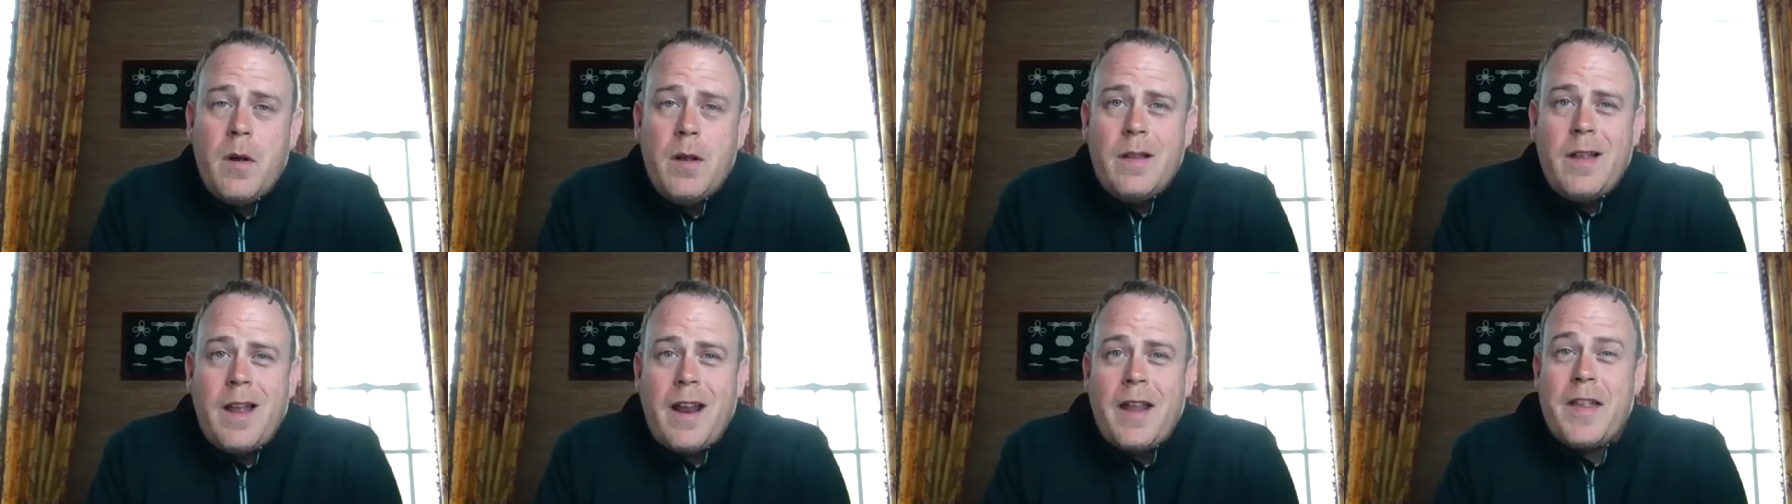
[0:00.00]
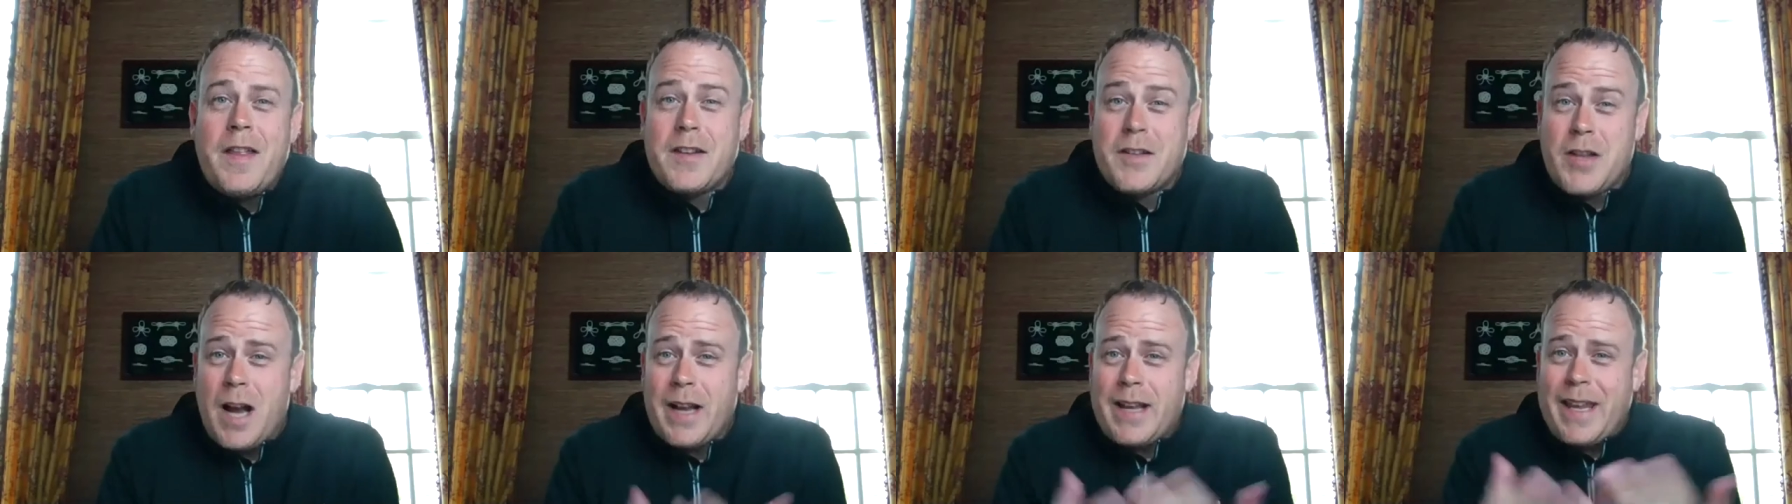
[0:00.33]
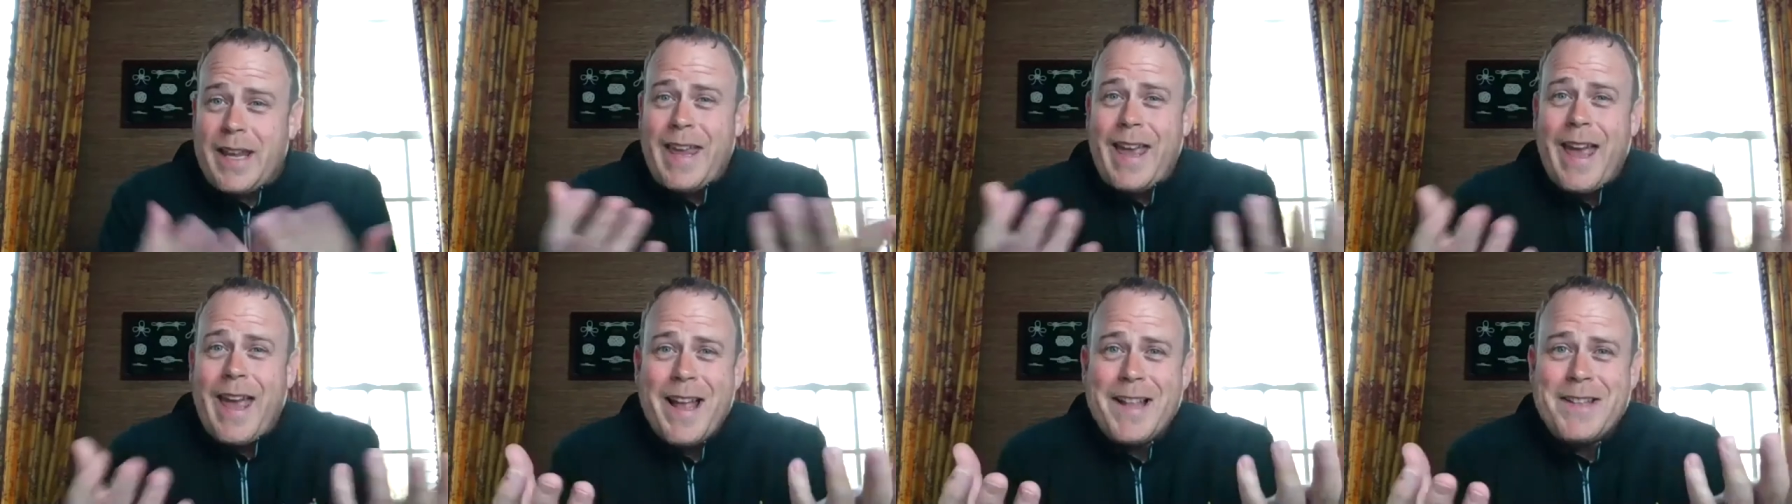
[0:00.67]
a lot of the
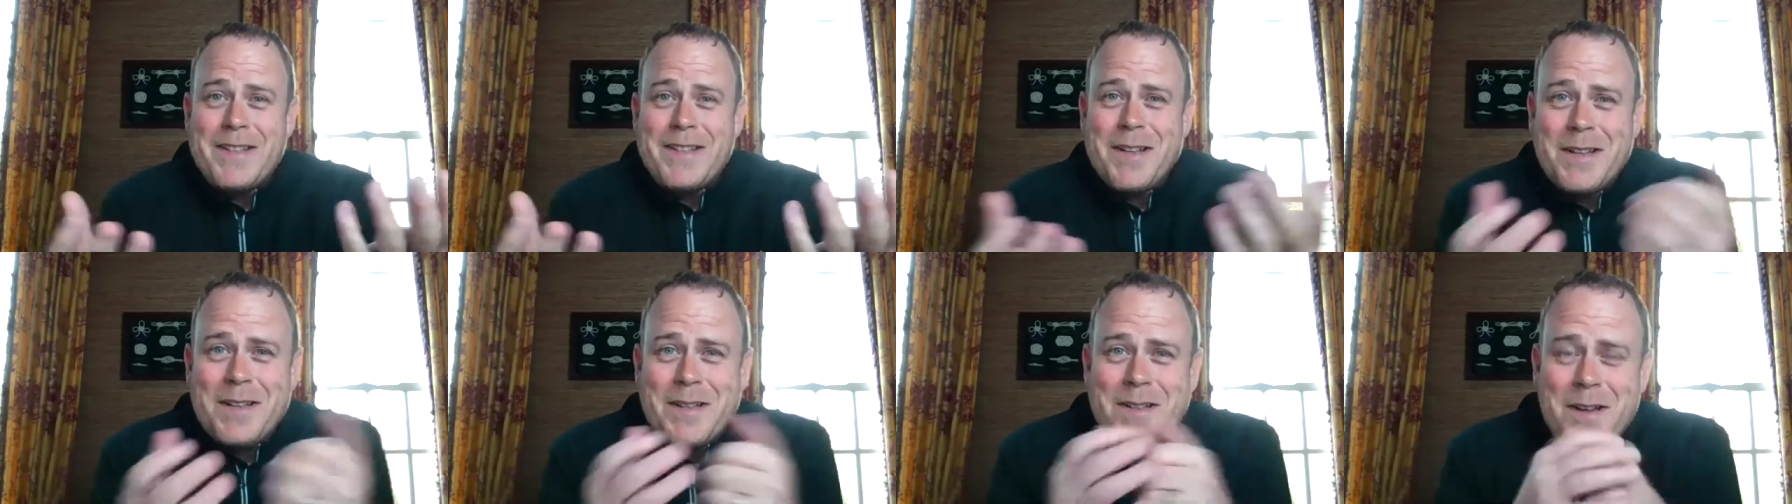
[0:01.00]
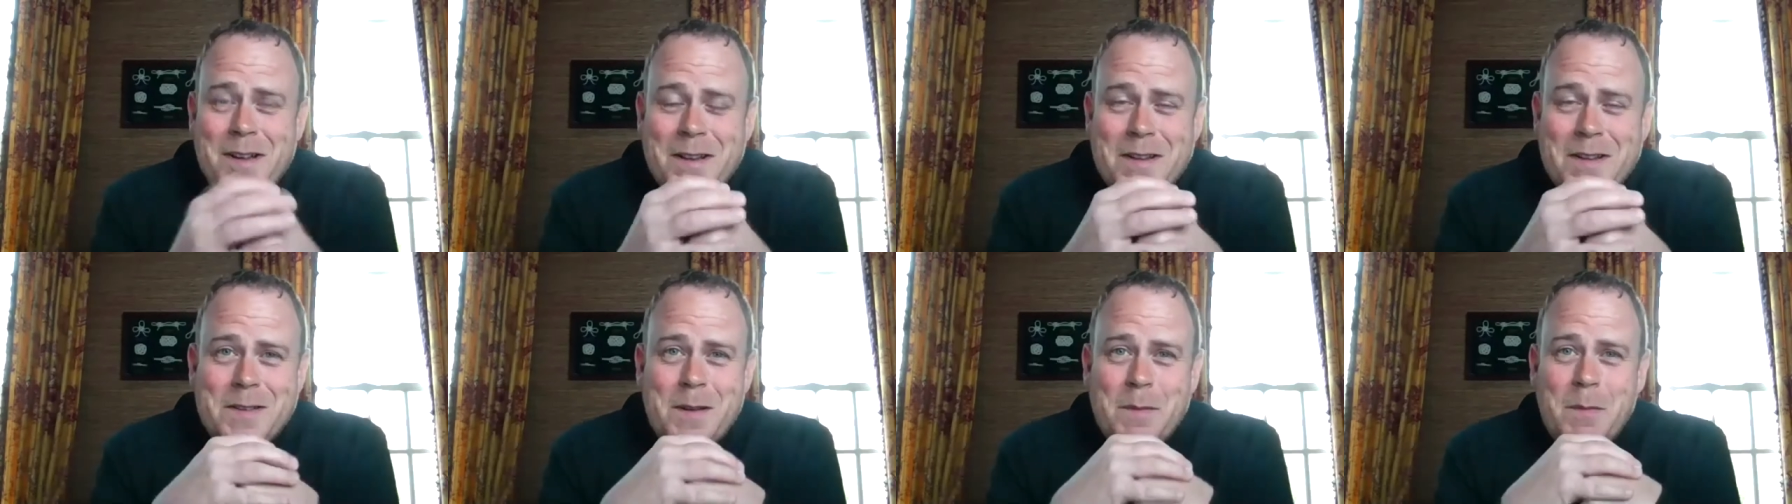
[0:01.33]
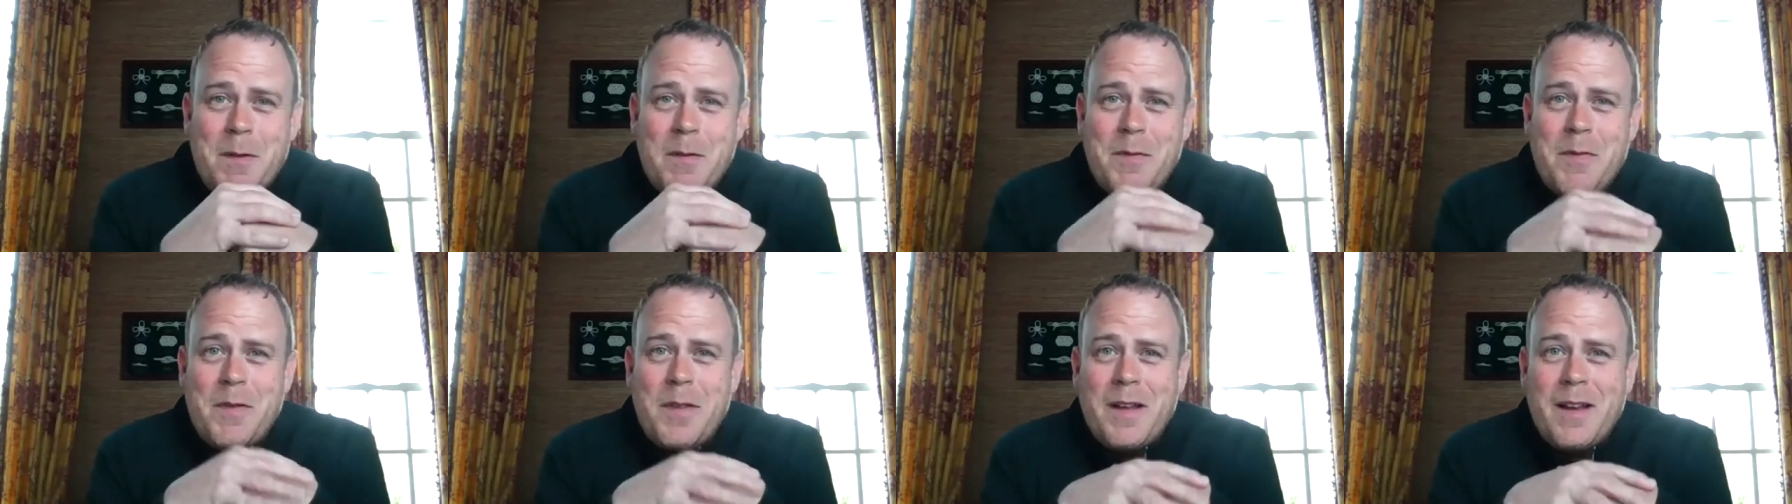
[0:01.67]
talking heads on, on some
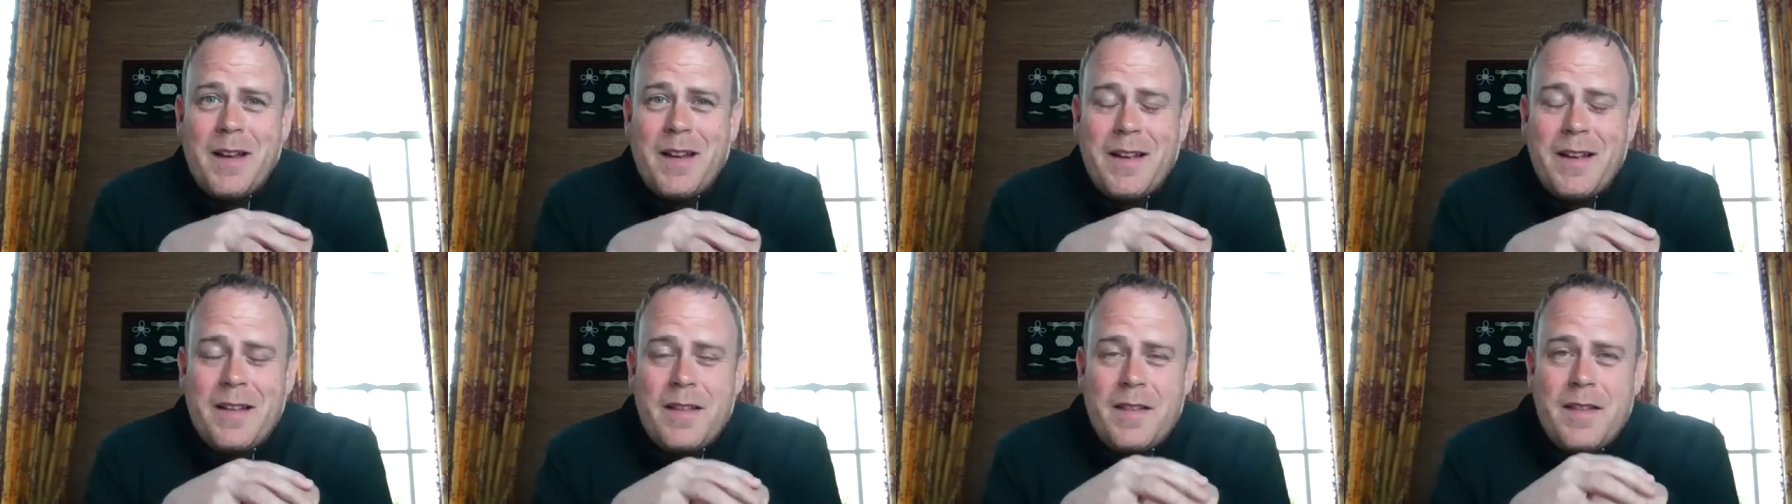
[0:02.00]
of the,